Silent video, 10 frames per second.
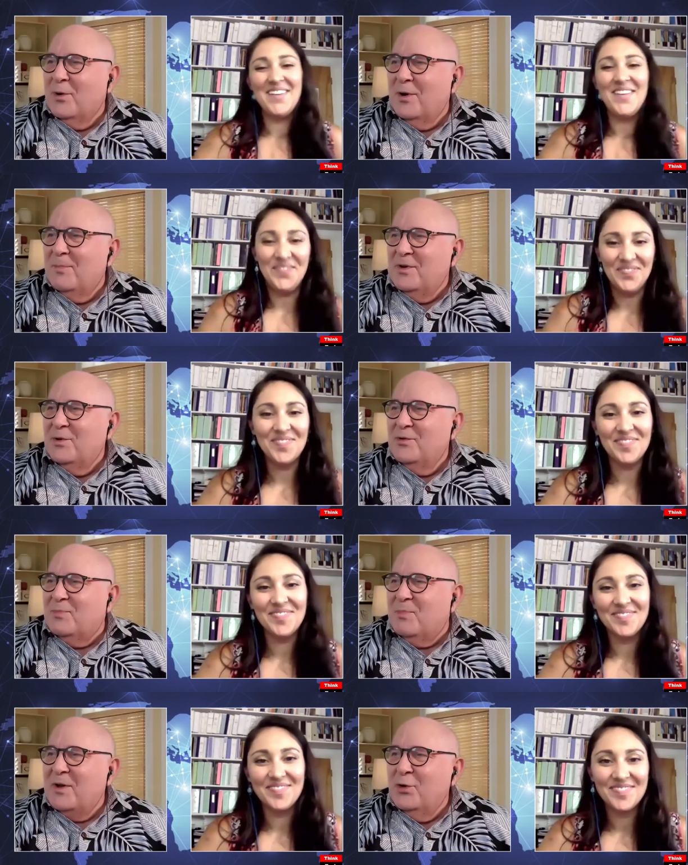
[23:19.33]
Speaker 1: law be
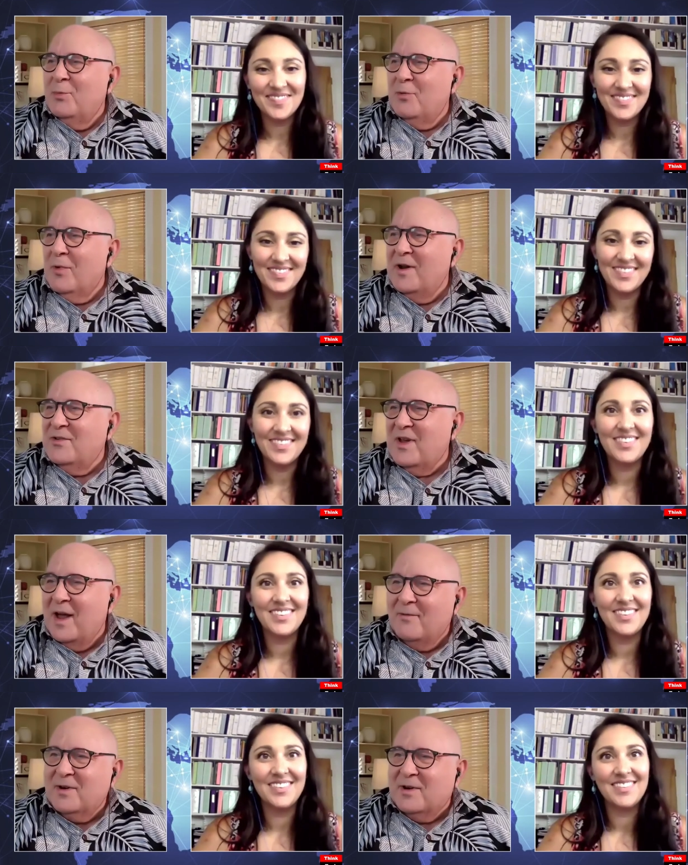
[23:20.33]
used by human rights
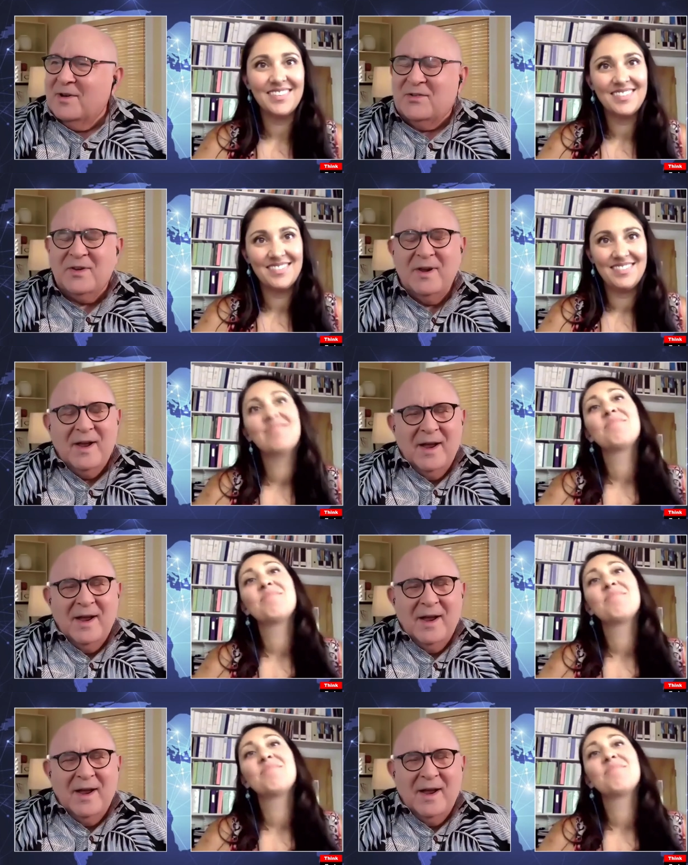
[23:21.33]
advocates.